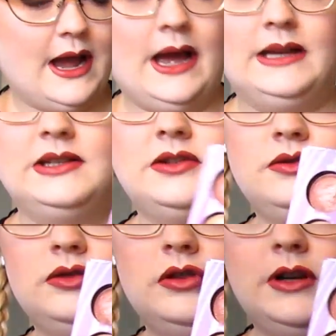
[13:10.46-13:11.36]

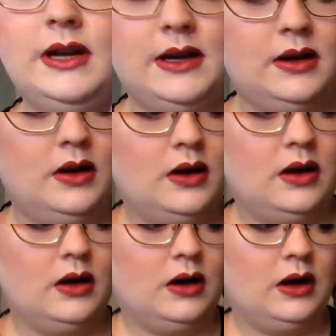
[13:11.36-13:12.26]
Asteroid,
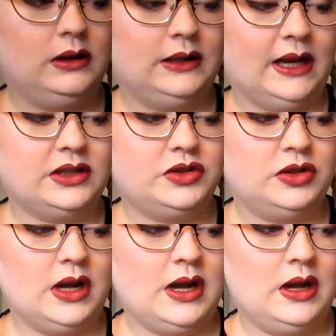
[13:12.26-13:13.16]

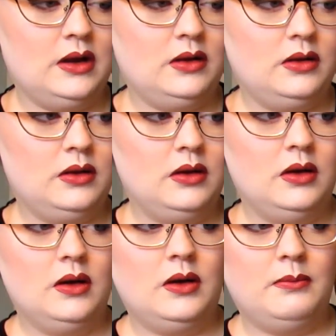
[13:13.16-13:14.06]
Electra,
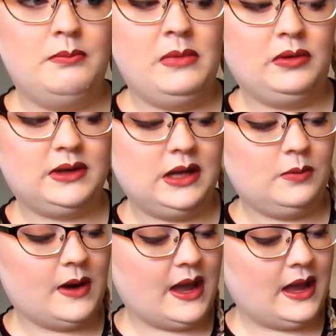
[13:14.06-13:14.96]
Milky
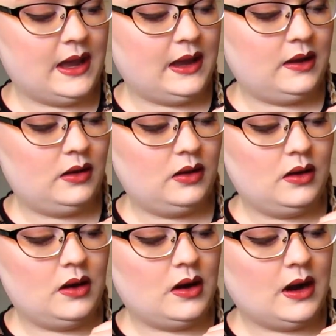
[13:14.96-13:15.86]
Way.
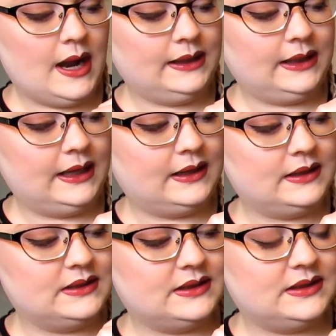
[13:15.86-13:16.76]
I like
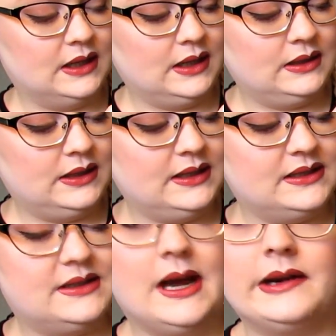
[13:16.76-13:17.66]
Sun and
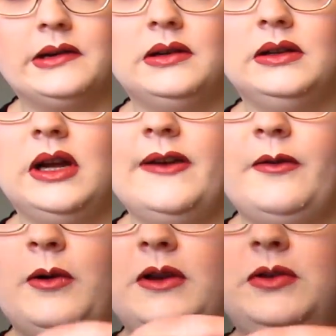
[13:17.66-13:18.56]
Saturn a lot. I
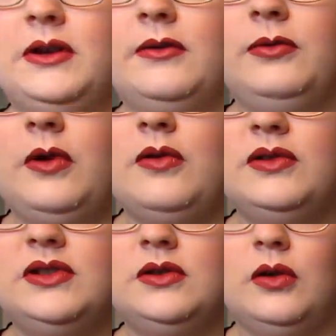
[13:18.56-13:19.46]
want to do like a
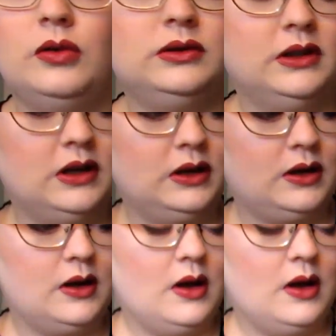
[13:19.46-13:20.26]
rose gold look.